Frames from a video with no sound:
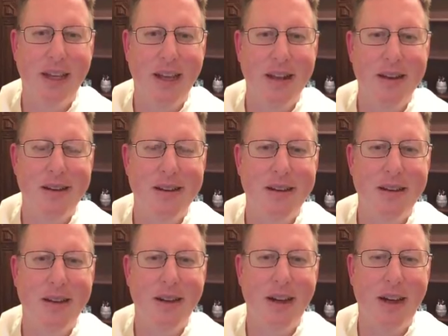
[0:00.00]
in
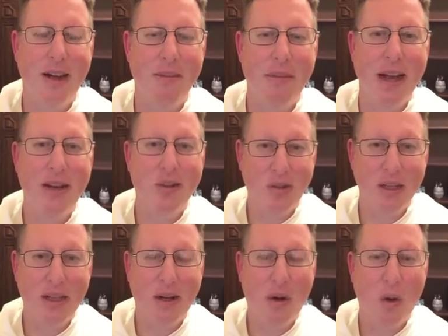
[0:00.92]

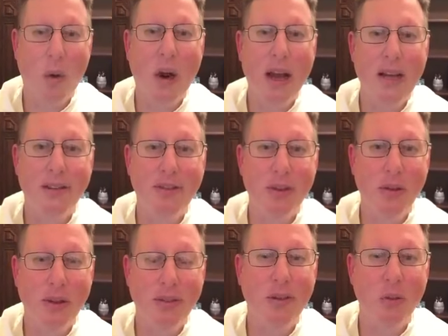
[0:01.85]
actually quite a
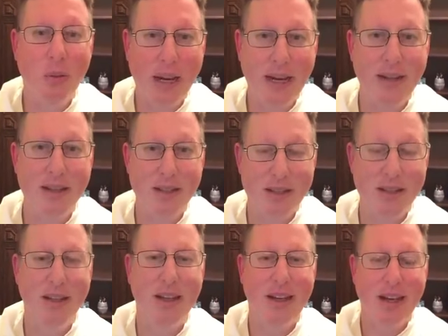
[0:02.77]
few different ways.